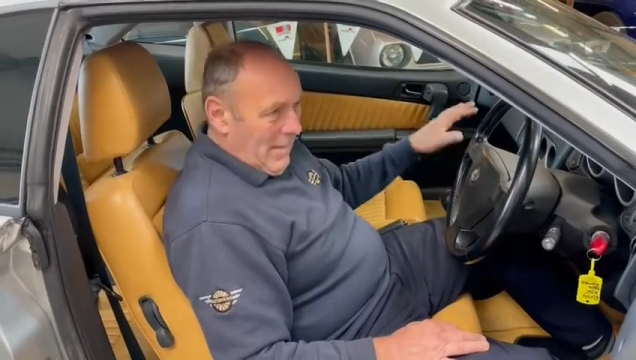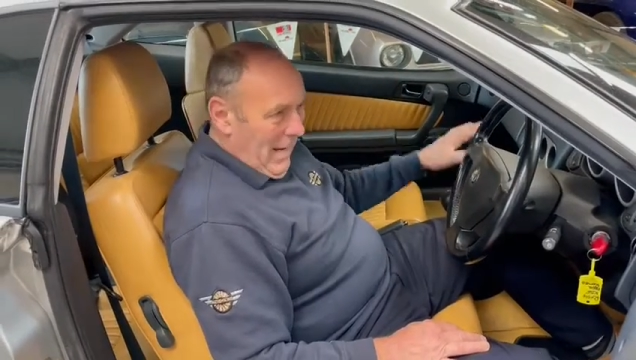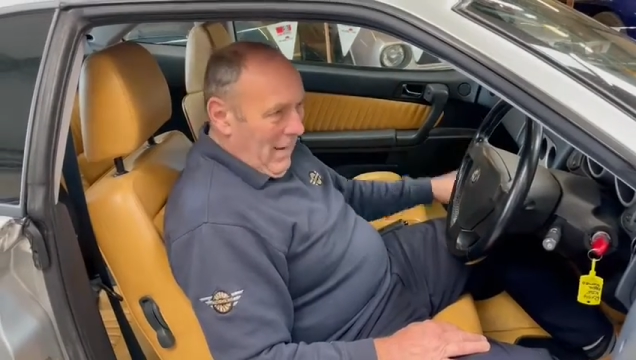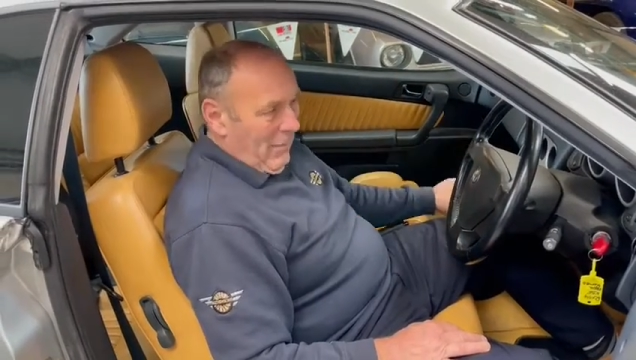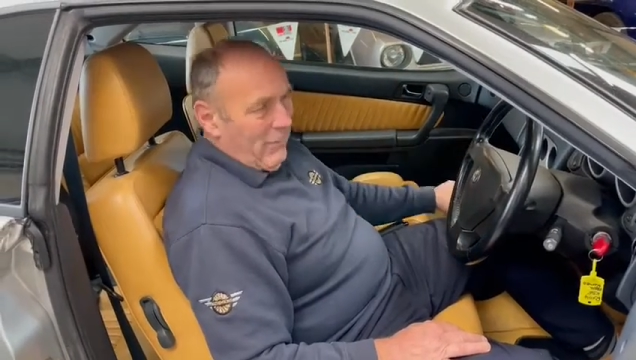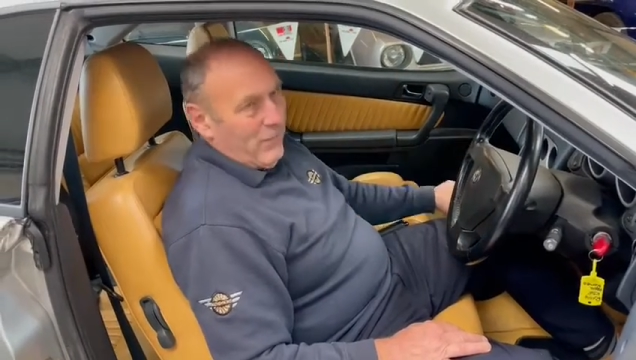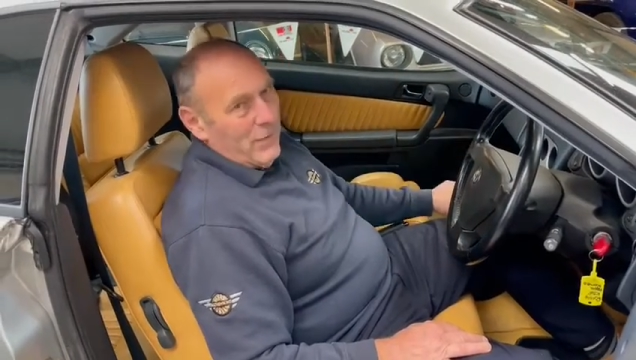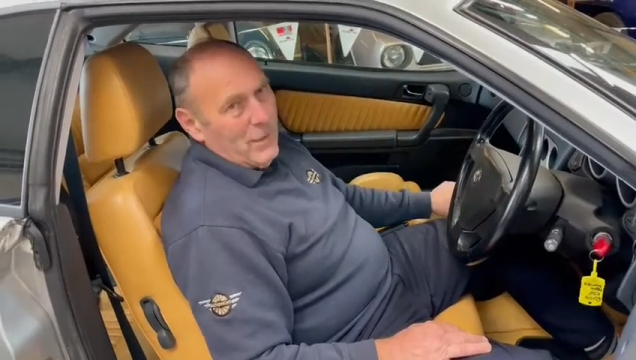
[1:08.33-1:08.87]

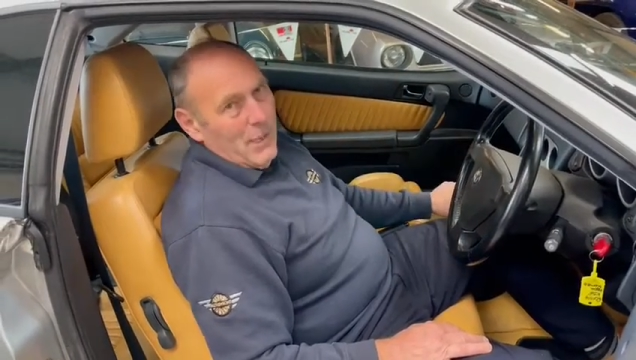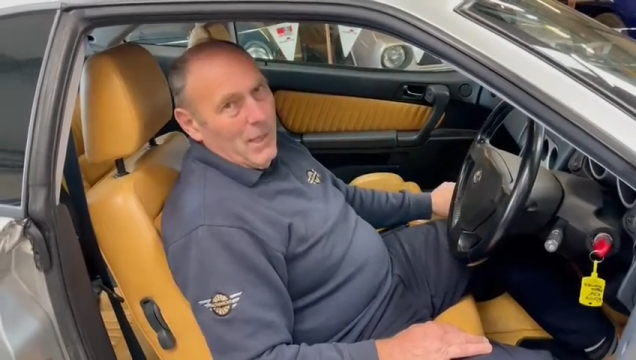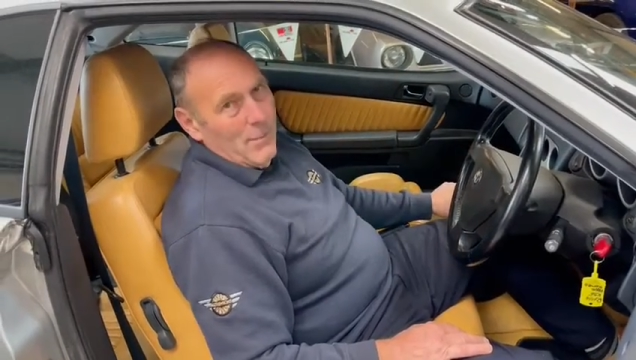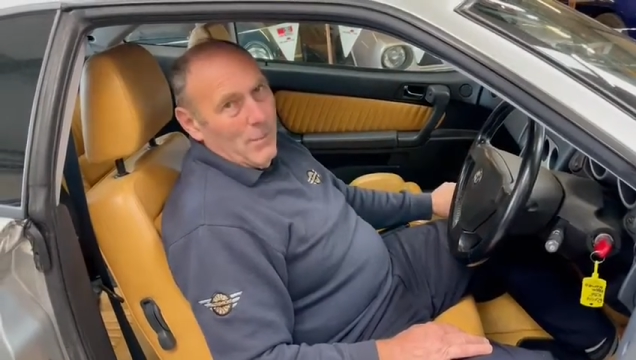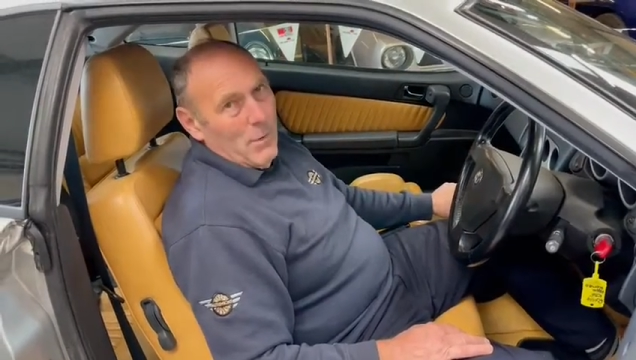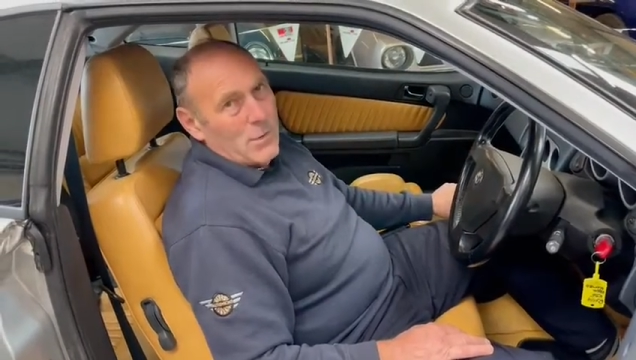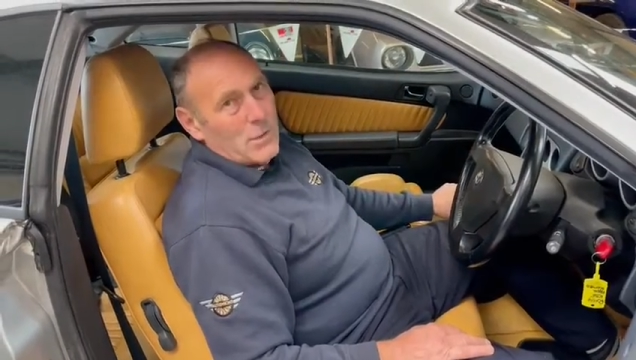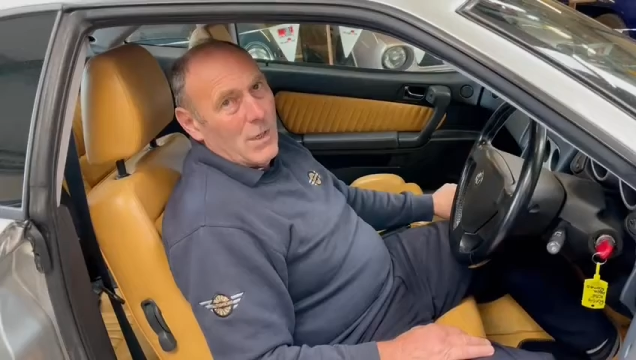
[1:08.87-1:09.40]
Alfa
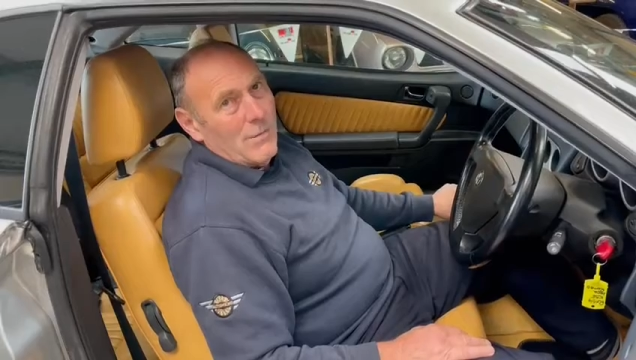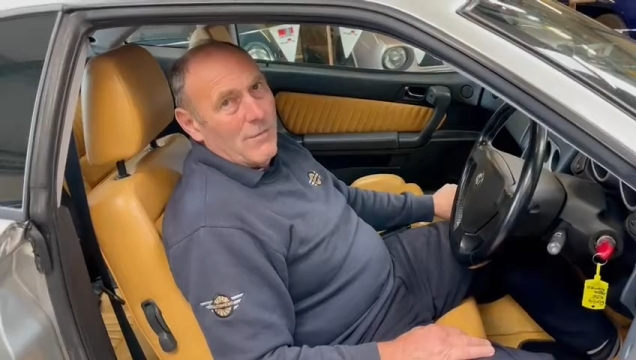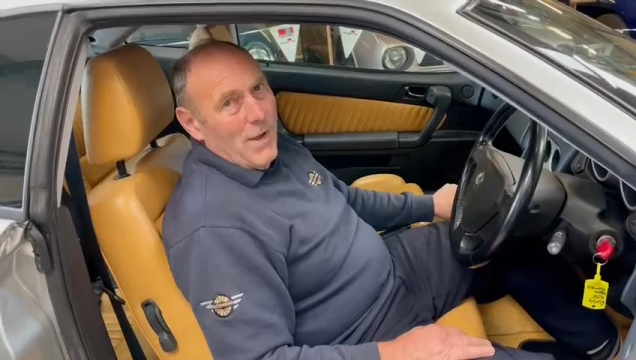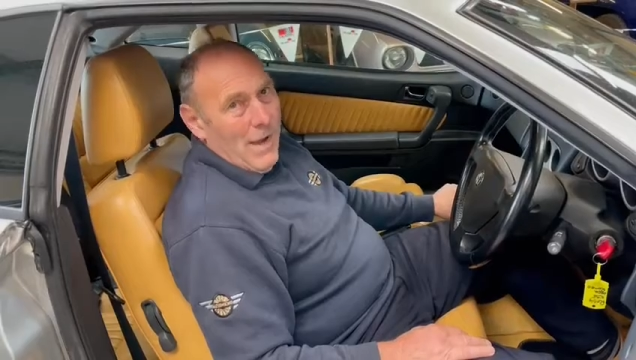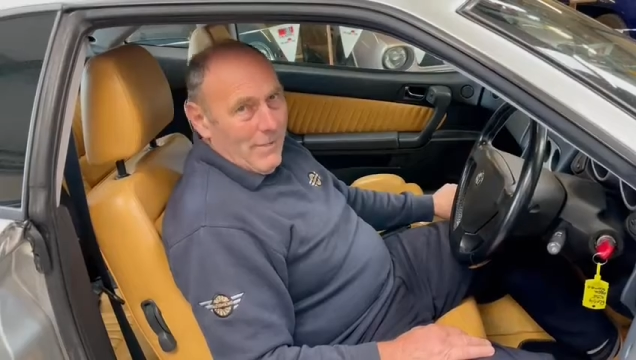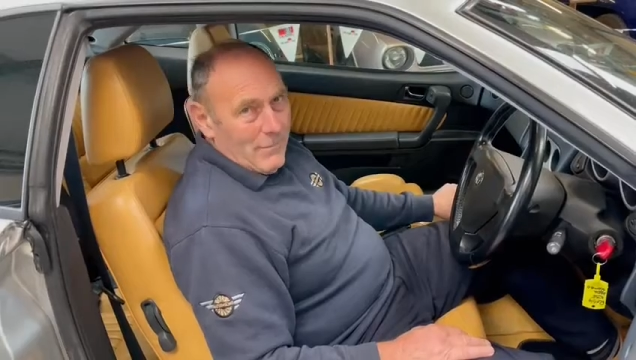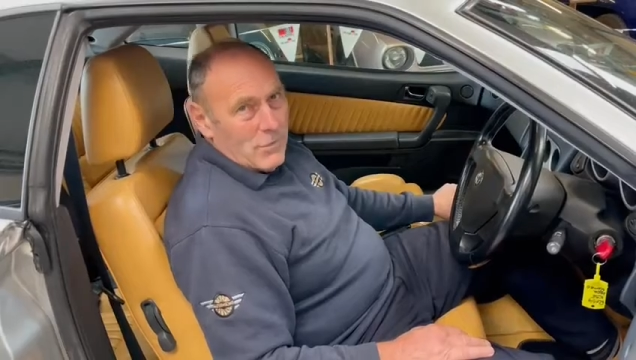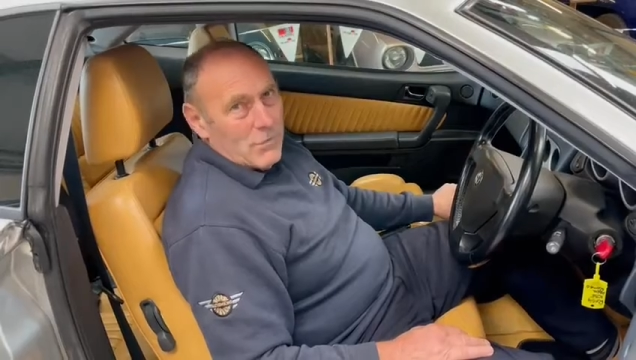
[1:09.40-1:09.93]
gearbox I've
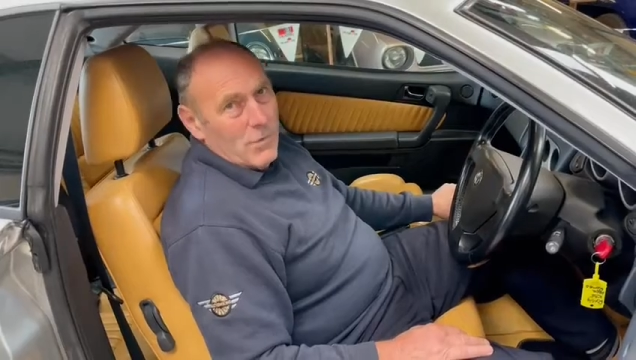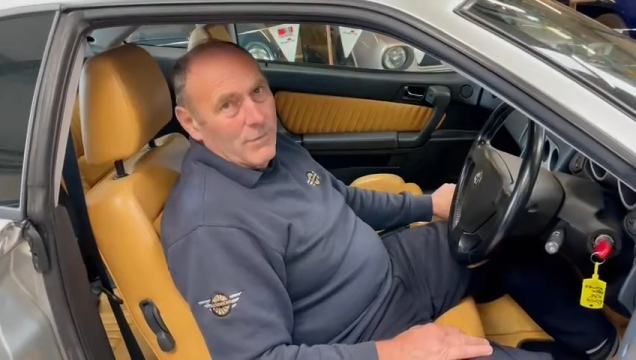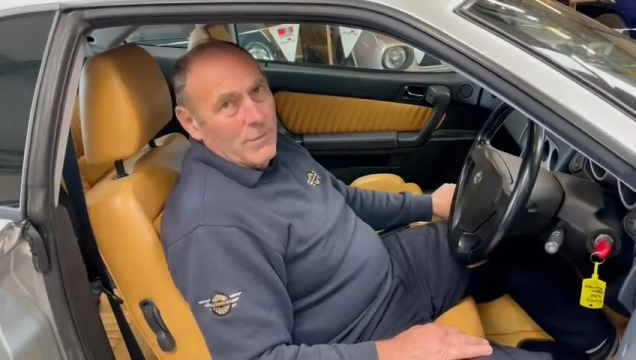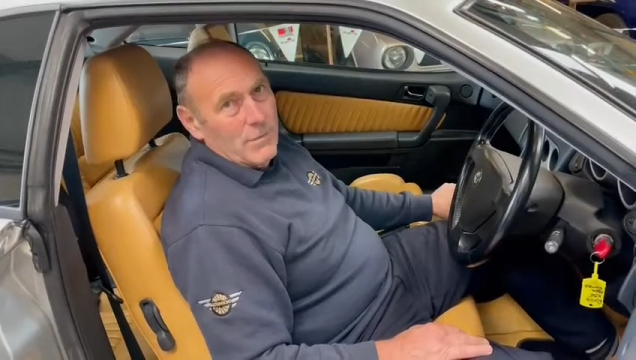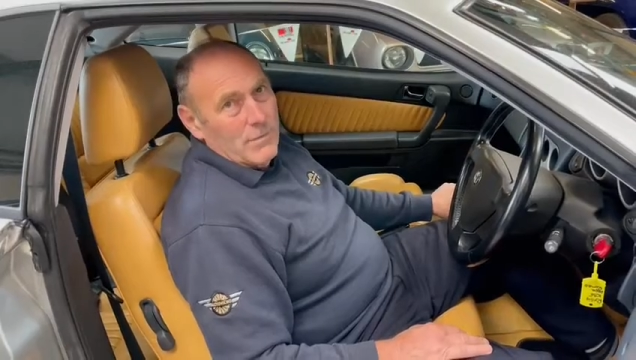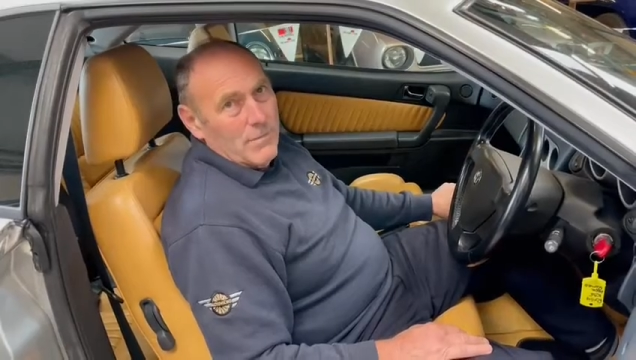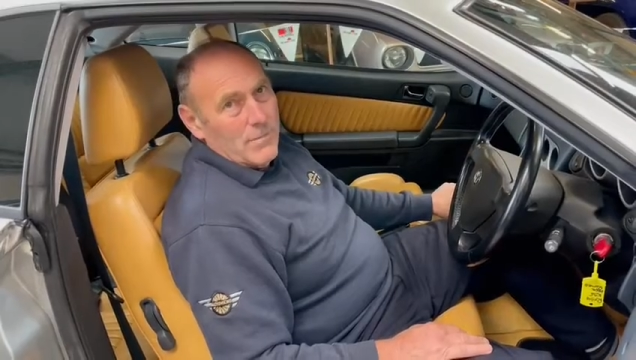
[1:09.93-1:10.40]
ever driven.